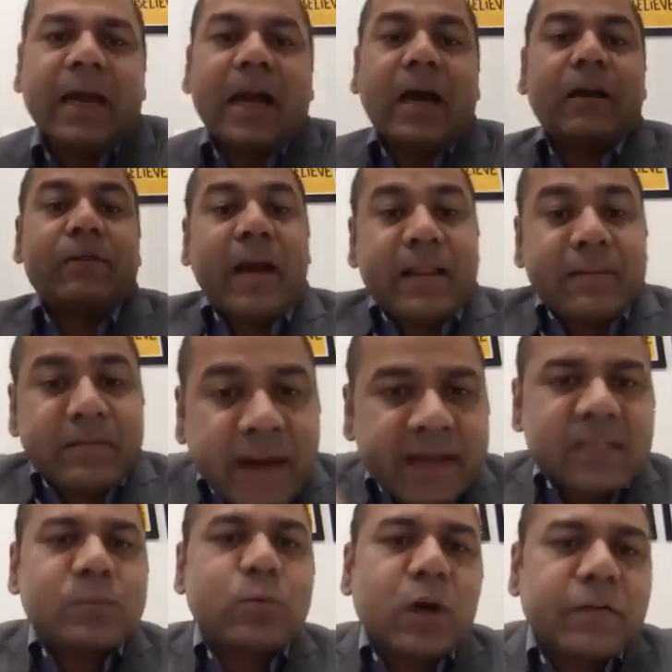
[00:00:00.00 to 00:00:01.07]
and that
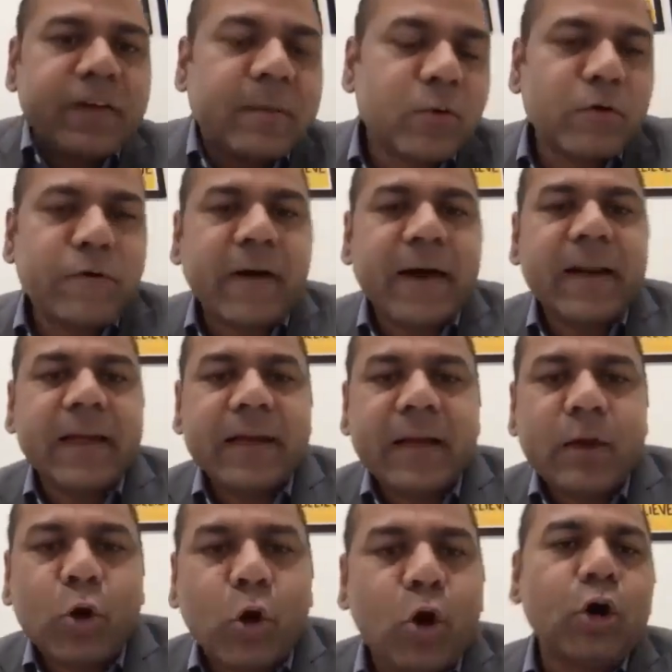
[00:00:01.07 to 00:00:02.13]
is what we are profiling
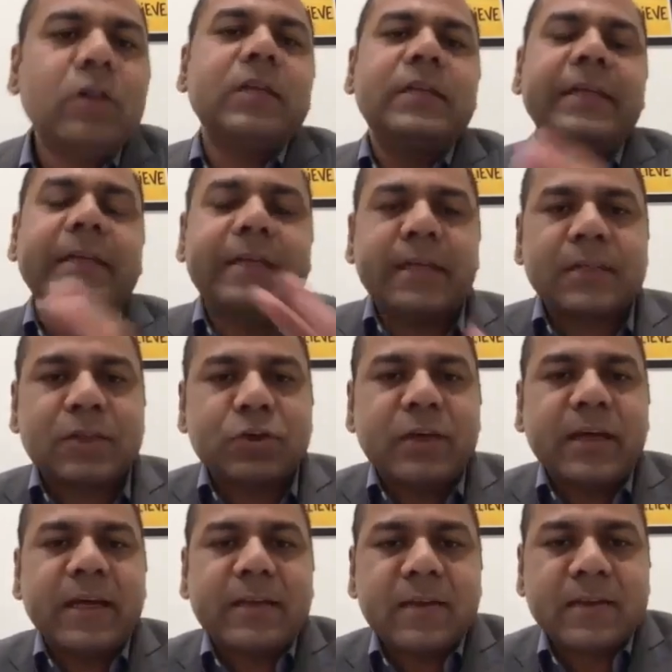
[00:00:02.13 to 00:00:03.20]
in all the details
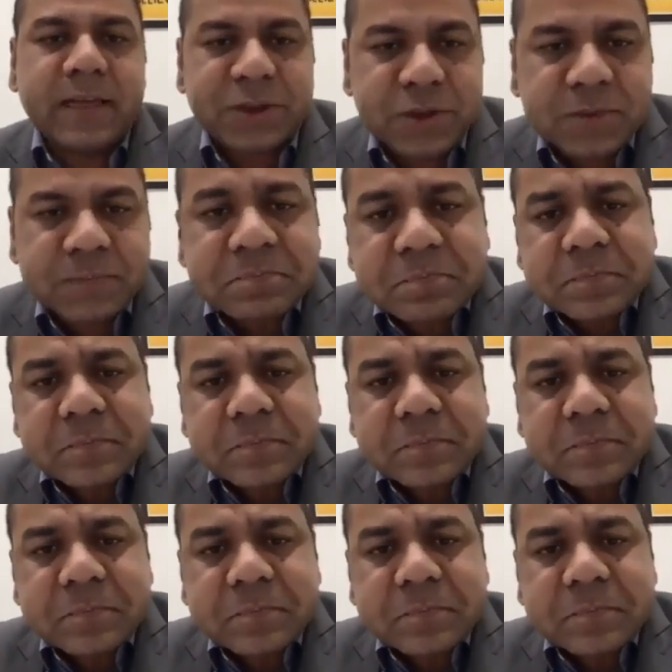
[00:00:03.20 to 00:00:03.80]
today in the session,